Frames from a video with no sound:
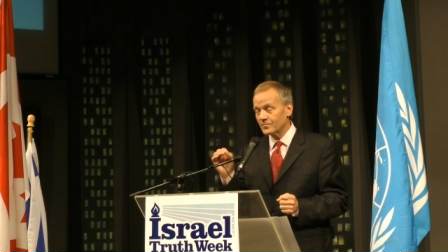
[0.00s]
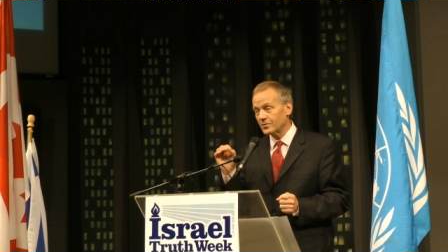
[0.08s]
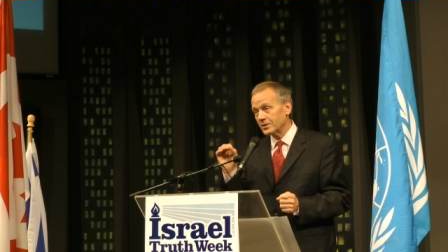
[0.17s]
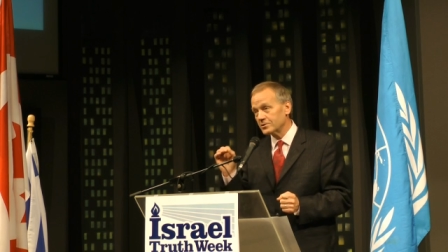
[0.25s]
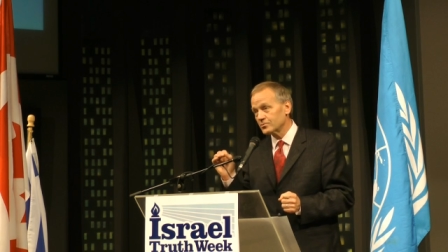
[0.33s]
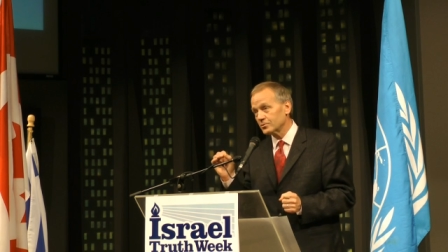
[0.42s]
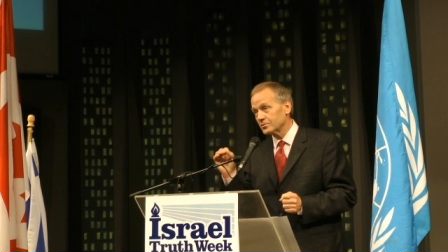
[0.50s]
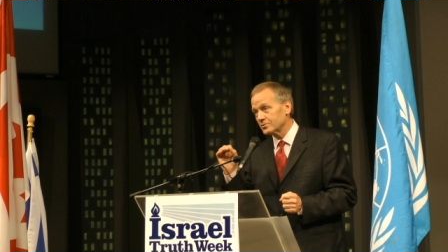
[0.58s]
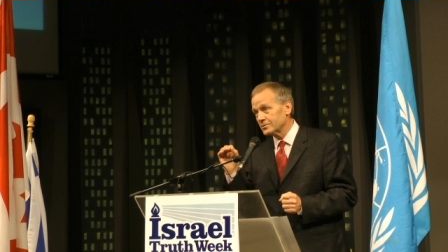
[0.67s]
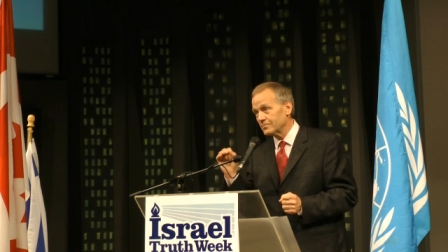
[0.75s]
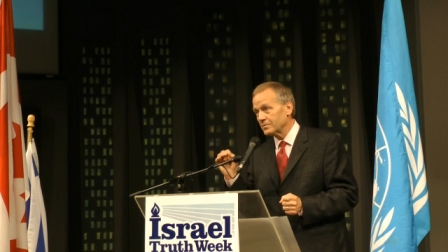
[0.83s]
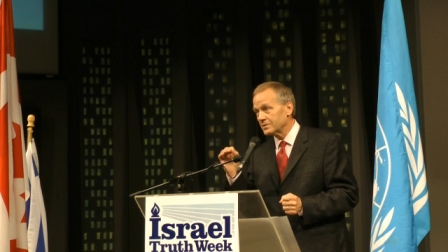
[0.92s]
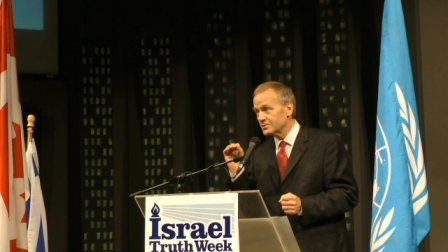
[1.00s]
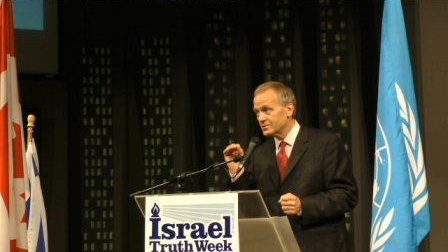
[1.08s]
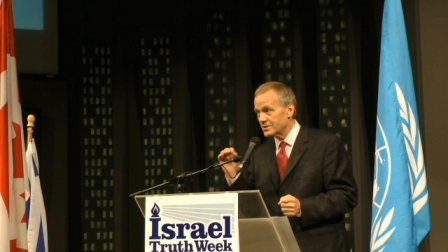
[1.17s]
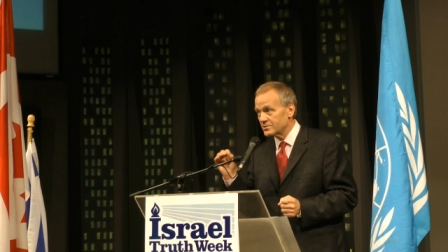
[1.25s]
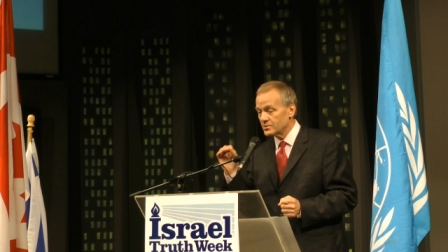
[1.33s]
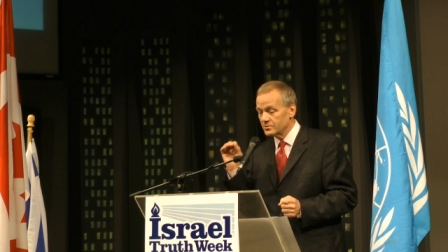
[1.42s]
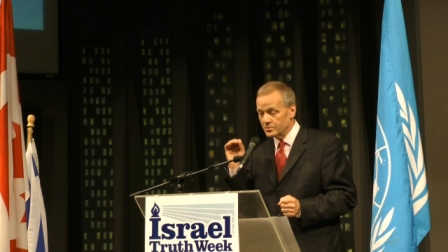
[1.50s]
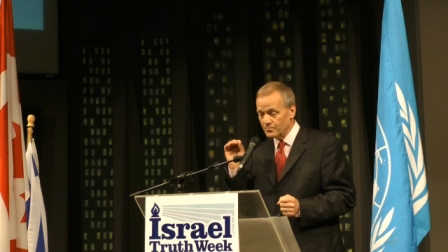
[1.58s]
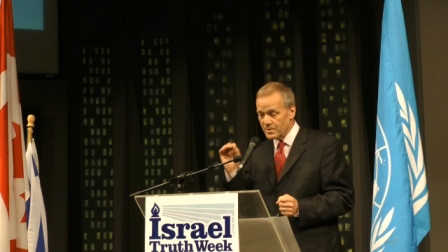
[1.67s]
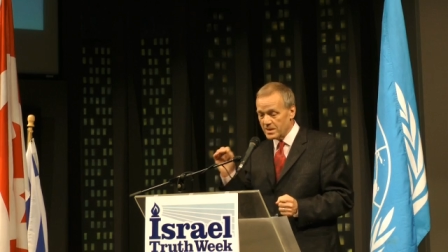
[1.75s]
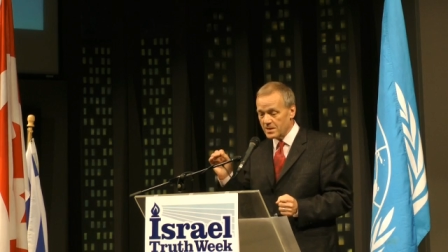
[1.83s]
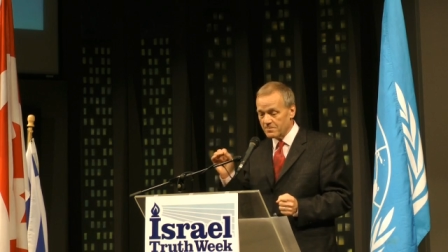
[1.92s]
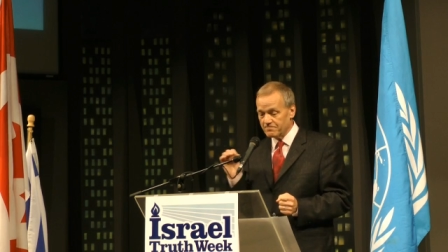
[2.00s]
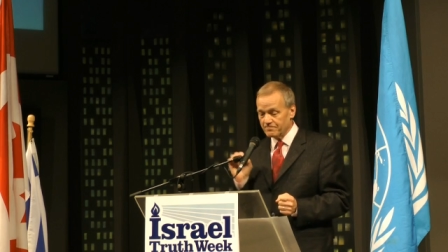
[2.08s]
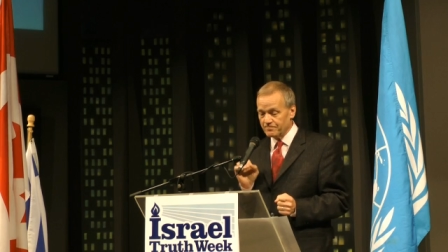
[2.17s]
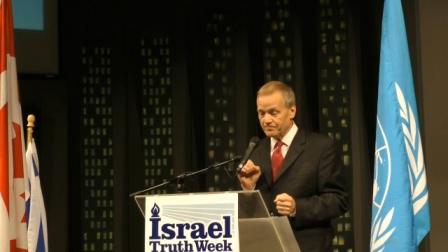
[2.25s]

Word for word: for Israel to simply cease to be?